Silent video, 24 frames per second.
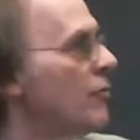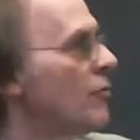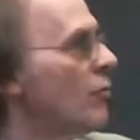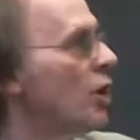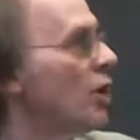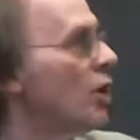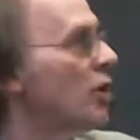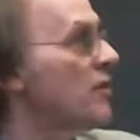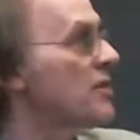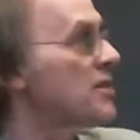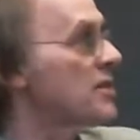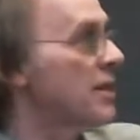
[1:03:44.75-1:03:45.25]

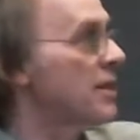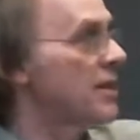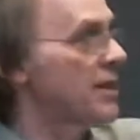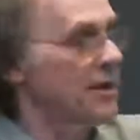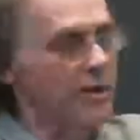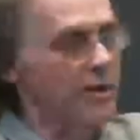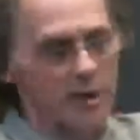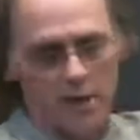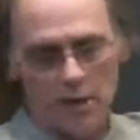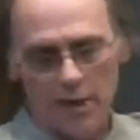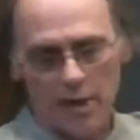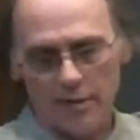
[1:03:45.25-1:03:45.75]
relativistic
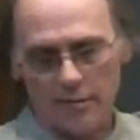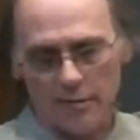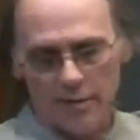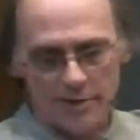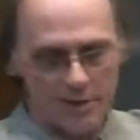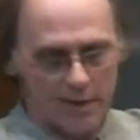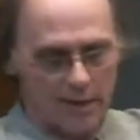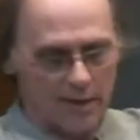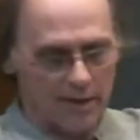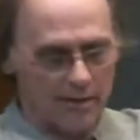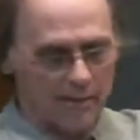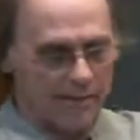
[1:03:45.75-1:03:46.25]
theory you have this
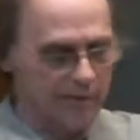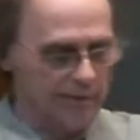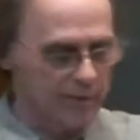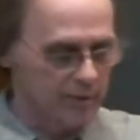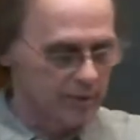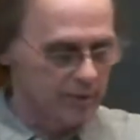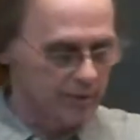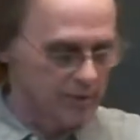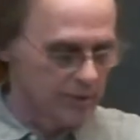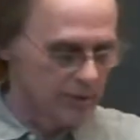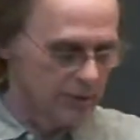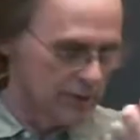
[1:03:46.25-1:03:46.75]
kind of
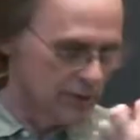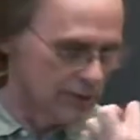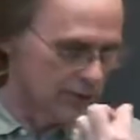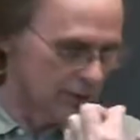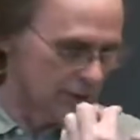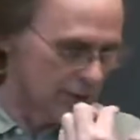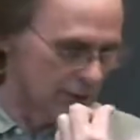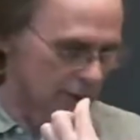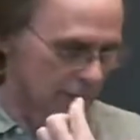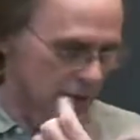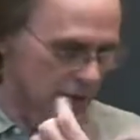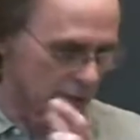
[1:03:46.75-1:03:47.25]

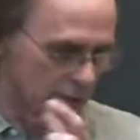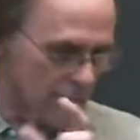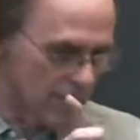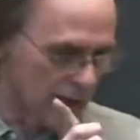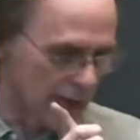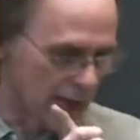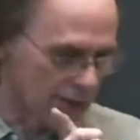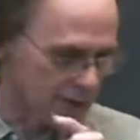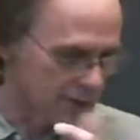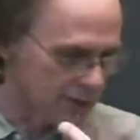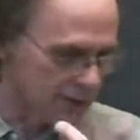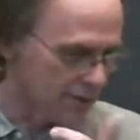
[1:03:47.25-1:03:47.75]

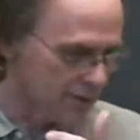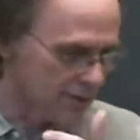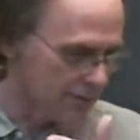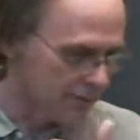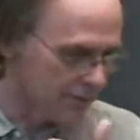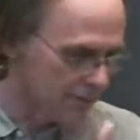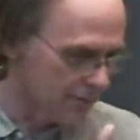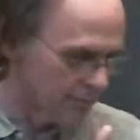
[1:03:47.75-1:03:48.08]
relation.